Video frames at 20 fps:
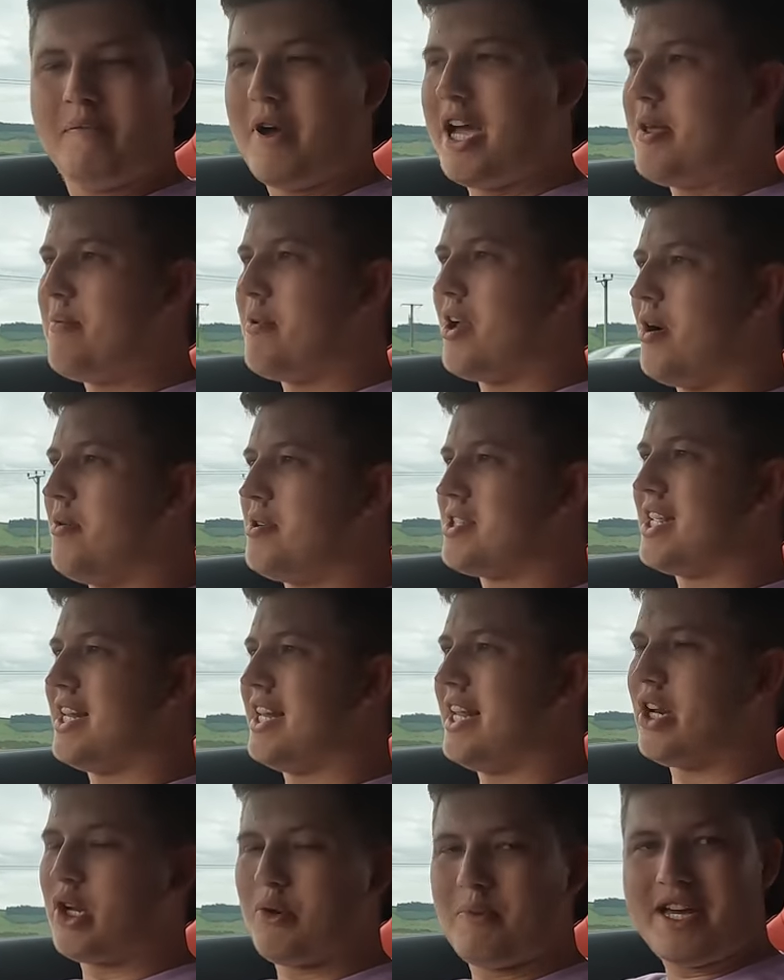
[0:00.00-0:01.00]
Maybe I was
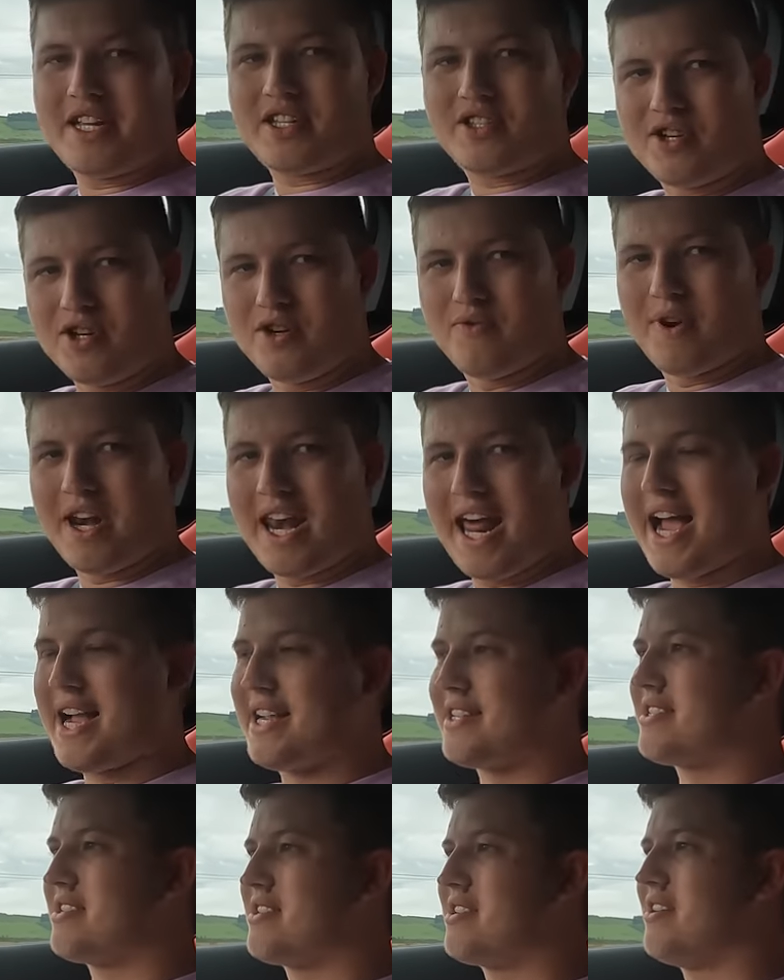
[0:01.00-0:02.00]
a little bit too
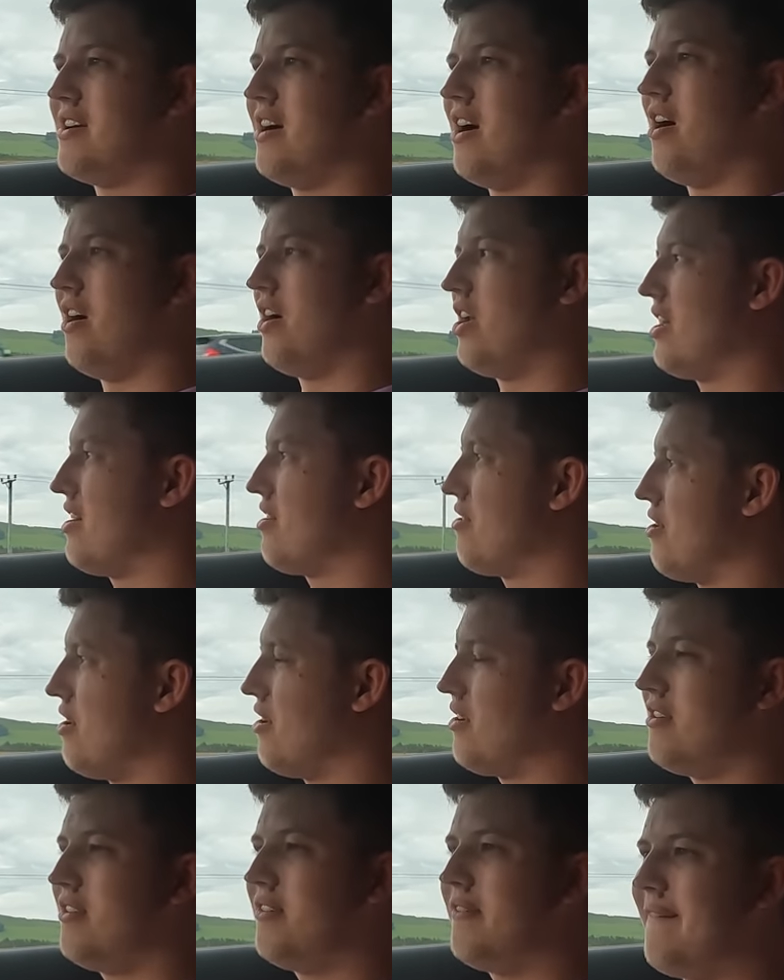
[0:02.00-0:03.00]
relaxed earlier
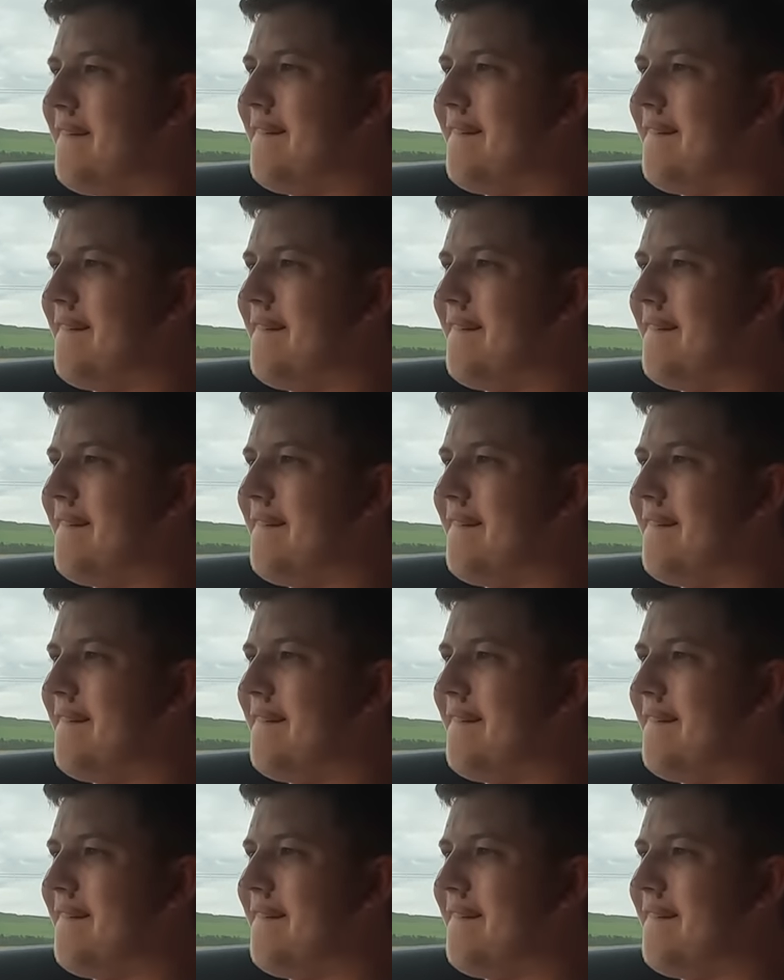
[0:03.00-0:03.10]
on,